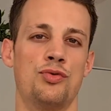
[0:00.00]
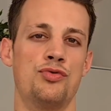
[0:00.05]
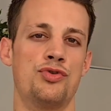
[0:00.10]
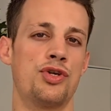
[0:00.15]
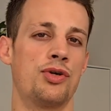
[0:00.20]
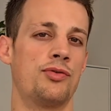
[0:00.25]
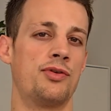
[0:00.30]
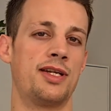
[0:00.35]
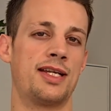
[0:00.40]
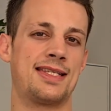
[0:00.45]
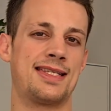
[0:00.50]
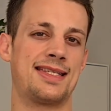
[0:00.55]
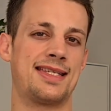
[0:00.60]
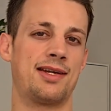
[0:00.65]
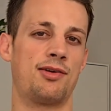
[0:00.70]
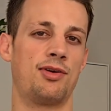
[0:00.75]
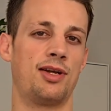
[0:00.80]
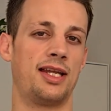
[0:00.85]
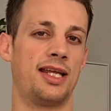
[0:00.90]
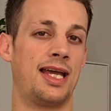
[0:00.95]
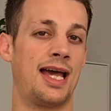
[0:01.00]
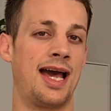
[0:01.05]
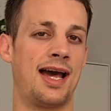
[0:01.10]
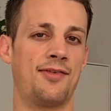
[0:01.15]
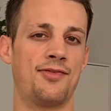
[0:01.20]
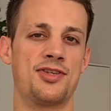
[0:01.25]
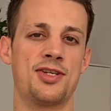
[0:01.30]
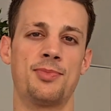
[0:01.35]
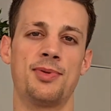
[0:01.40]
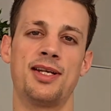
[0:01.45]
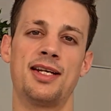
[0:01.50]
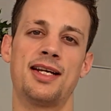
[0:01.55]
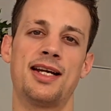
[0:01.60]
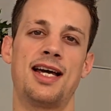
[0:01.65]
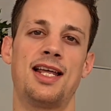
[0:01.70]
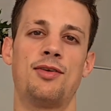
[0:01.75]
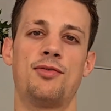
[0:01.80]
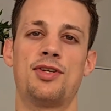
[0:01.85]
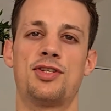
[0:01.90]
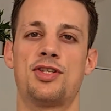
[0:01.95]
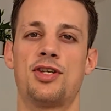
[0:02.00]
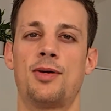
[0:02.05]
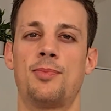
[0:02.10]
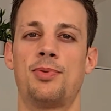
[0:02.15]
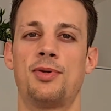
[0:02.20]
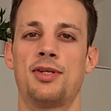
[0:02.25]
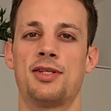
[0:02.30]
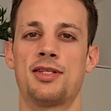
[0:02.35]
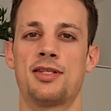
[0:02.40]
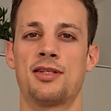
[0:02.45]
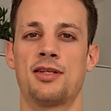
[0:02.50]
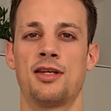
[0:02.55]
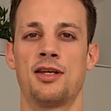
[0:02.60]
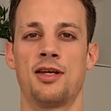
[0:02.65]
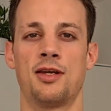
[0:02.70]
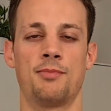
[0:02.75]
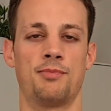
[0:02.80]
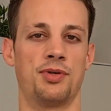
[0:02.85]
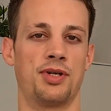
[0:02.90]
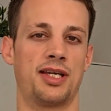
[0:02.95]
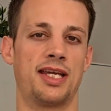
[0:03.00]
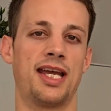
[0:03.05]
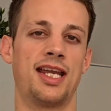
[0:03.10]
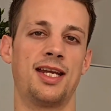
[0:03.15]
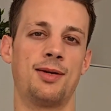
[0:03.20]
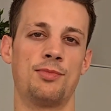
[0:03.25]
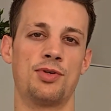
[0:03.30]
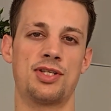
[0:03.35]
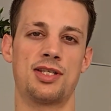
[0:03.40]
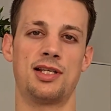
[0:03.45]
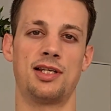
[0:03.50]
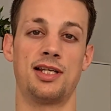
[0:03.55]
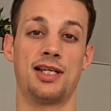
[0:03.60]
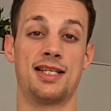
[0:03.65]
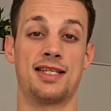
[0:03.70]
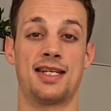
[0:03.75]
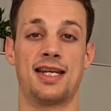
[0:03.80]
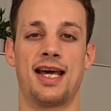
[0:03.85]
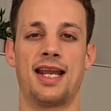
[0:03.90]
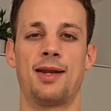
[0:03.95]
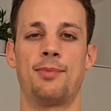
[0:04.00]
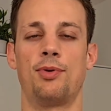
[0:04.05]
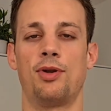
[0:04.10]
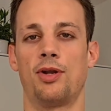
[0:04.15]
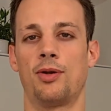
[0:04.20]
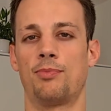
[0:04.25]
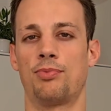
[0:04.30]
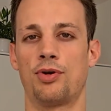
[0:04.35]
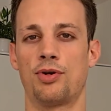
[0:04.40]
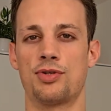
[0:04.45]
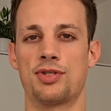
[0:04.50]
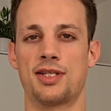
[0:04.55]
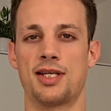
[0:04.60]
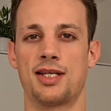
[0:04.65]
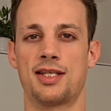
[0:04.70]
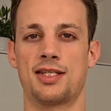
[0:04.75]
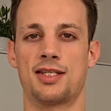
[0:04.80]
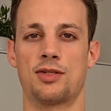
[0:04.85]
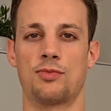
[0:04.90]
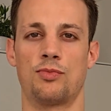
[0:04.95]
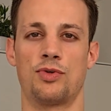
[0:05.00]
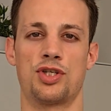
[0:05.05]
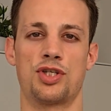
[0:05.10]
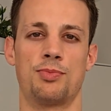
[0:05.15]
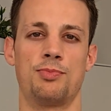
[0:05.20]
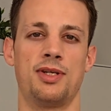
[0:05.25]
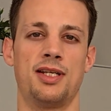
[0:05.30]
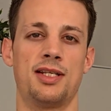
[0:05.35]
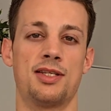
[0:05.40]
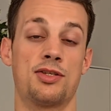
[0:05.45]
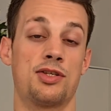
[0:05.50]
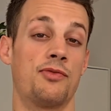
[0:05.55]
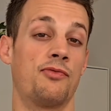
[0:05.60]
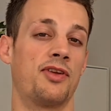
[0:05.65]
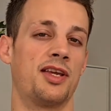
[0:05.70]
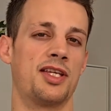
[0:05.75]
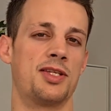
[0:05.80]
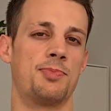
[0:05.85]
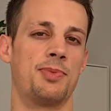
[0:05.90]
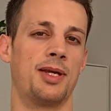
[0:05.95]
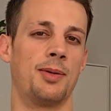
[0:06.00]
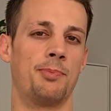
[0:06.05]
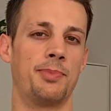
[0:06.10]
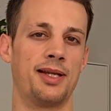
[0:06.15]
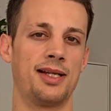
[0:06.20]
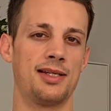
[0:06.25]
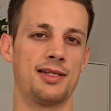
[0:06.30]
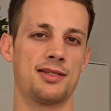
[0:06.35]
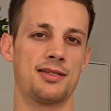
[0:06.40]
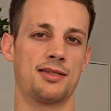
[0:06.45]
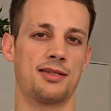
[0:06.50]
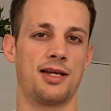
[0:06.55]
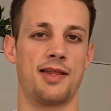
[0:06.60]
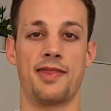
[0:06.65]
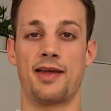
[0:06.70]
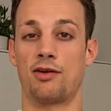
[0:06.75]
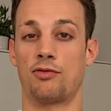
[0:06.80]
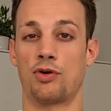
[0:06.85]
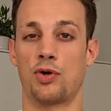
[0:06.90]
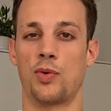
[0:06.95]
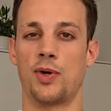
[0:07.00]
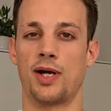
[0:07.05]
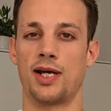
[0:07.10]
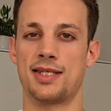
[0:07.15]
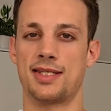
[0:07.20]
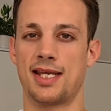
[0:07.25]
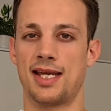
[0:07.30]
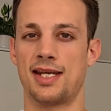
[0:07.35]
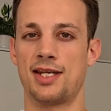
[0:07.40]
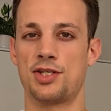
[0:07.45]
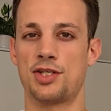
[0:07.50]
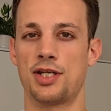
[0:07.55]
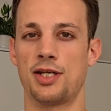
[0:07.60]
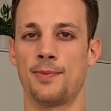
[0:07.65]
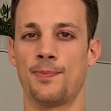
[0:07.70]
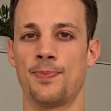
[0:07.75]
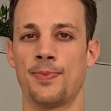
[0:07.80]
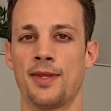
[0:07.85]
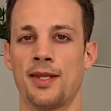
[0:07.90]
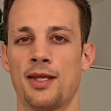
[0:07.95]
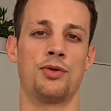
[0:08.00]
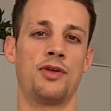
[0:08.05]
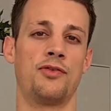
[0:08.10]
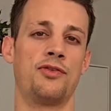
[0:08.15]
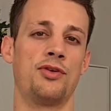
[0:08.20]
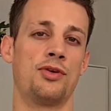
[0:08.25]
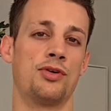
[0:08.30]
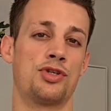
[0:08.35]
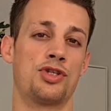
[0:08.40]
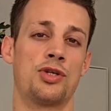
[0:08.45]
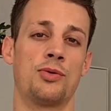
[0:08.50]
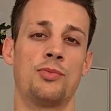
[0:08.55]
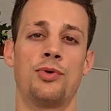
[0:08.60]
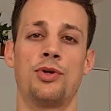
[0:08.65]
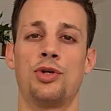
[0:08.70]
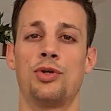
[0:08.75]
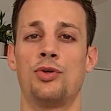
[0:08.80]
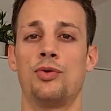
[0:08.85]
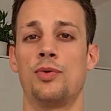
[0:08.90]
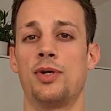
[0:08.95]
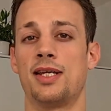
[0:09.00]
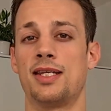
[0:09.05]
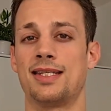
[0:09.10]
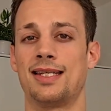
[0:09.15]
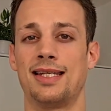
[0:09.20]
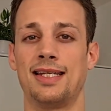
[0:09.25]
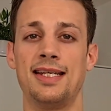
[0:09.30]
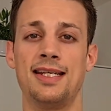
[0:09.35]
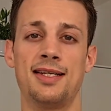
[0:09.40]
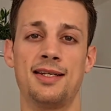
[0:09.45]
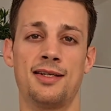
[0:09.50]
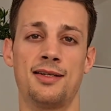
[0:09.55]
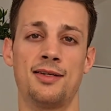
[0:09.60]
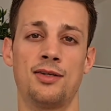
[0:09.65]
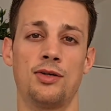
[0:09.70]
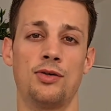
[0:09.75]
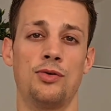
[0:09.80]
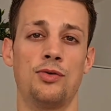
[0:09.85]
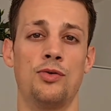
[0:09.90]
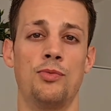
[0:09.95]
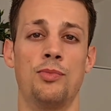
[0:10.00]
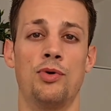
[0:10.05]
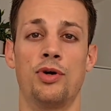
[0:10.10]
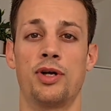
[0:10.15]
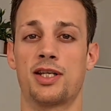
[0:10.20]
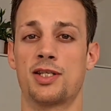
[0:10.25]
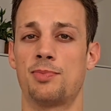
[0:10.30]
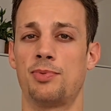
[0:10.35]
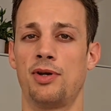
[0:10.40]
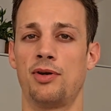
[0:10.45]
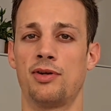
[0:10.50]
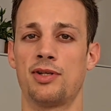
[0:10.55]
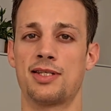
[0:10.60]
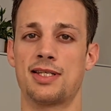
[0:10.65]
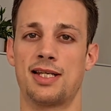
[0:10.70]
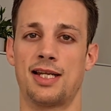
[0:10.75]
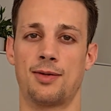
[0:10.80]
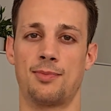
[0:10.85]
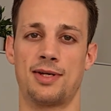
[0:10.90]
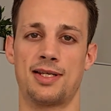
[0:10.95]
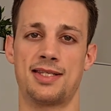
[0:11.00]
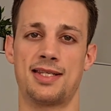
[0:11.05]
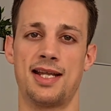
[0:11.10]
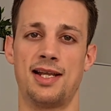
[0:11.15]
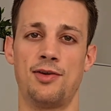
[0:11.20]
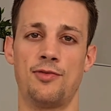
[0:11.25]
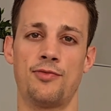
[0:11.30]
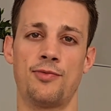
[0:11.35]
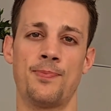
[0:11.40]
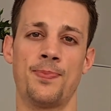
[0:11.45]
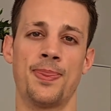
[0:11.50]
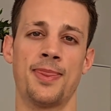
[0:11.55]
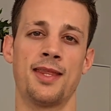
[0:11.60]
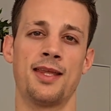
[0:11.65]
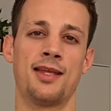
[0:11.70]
You don't necessarily have to be in a calorie surplus, but gaining muscle is an anabolic process, which means something is being built and that requires energy. So if you are someone who is leaner or more experienced like myself,